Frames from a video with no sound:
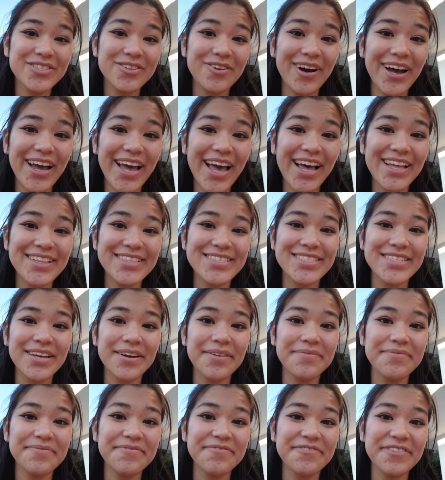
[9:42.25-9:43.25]
So I had
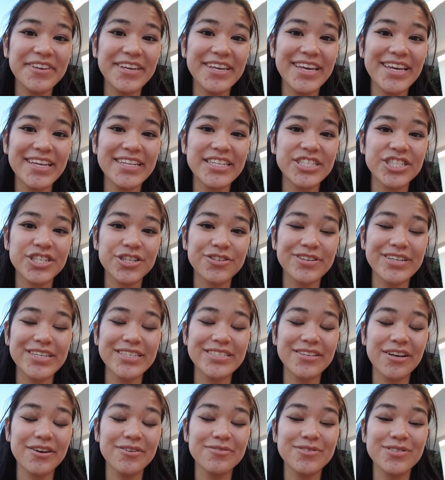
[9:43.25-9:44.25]
some vegan
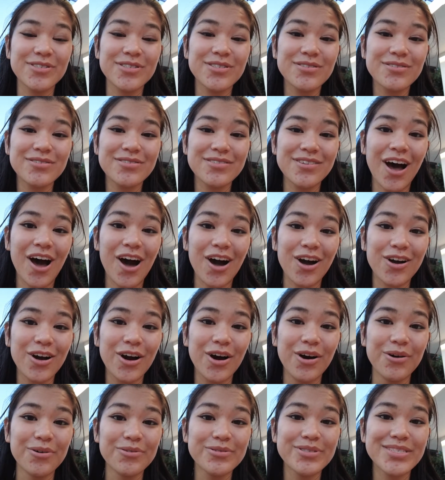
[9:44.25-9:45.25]
chorizo
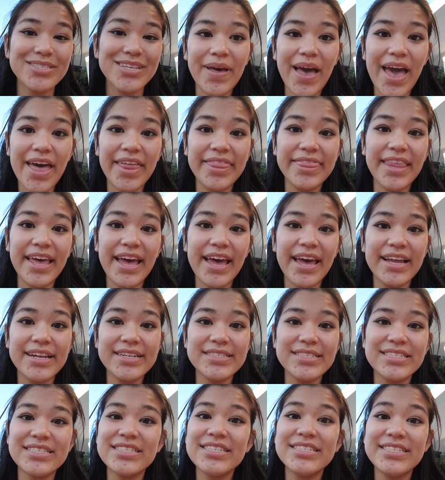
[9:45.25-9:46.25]
tacos. And
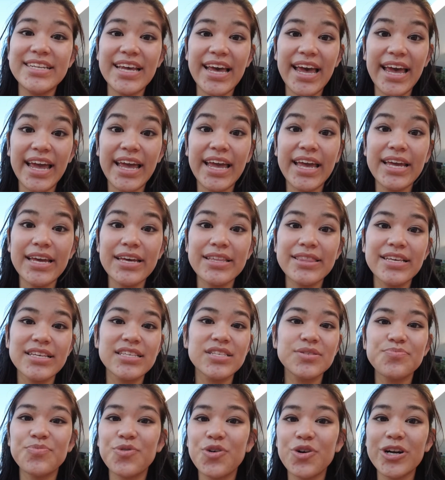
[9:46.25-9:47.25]
then today,
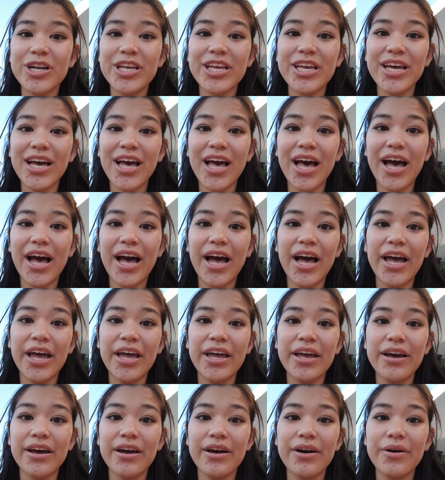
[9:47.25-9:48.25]
this morning,
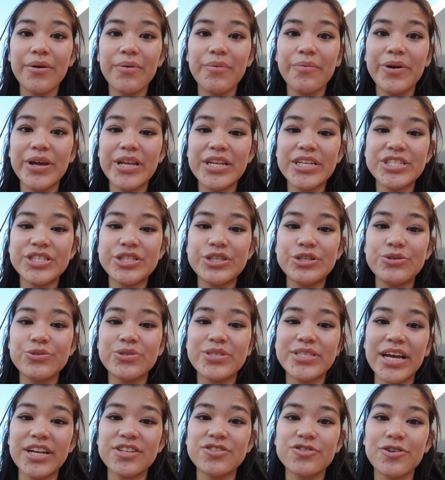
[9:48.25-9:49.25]
I went to
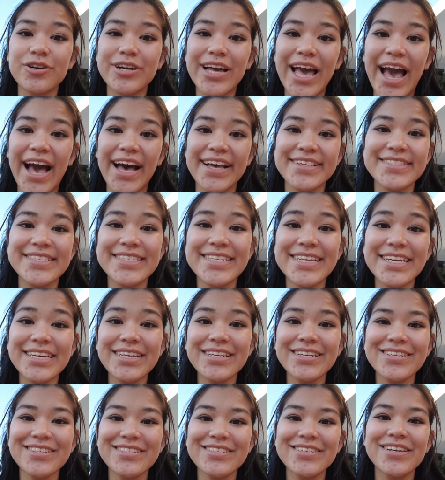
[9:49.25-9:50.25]
Central
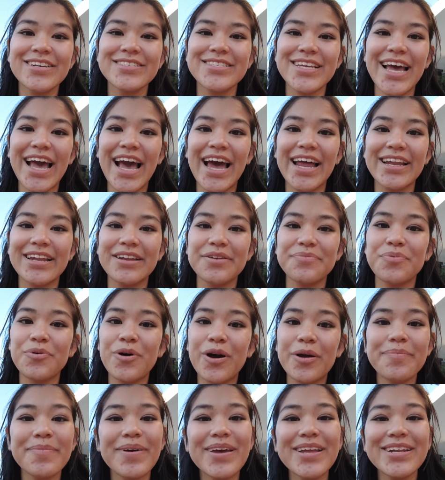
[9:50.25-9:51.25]
Casting because I had an
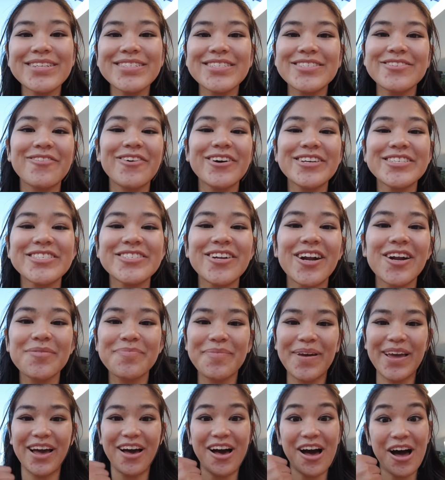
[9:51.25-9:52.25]
appointment. So I started
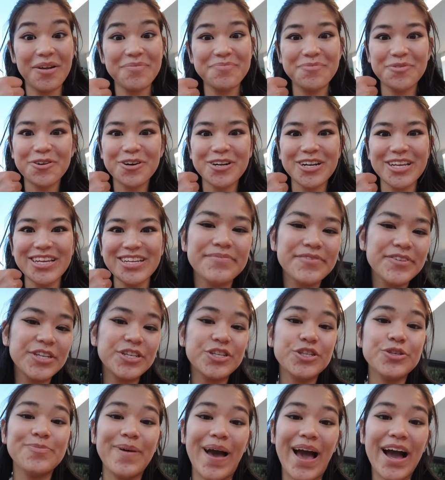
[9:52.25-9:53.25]
my onboarding to
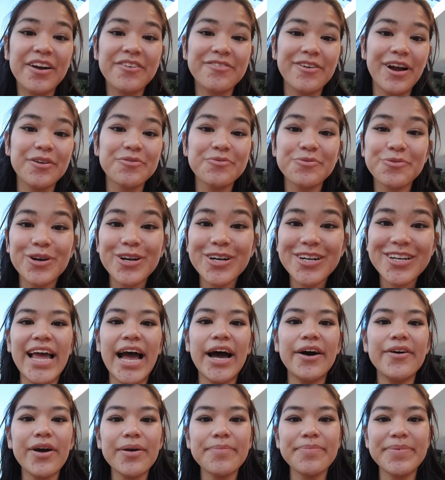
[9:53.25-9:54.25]
do background work.
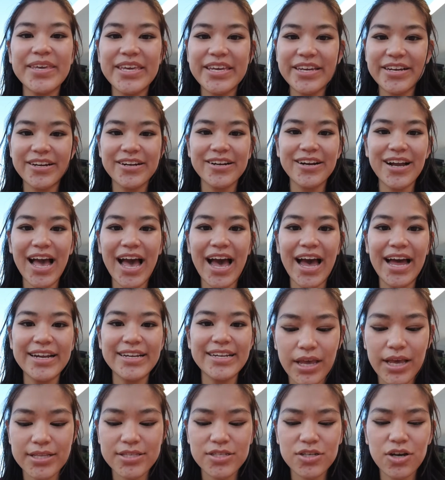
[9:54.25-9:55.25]
Now I'm here
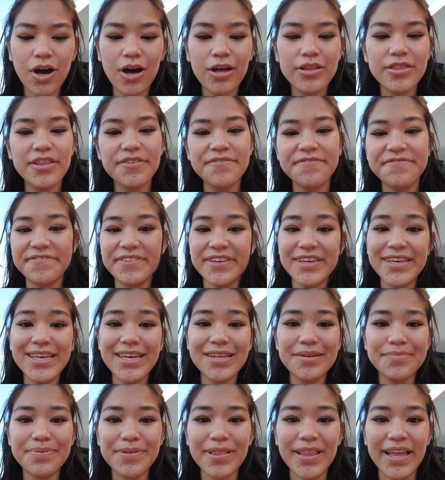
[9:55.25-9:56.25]
at, it's called the
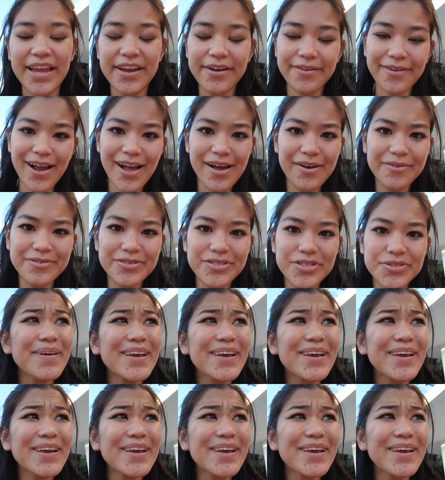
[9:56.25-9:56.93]
Vegan Playground.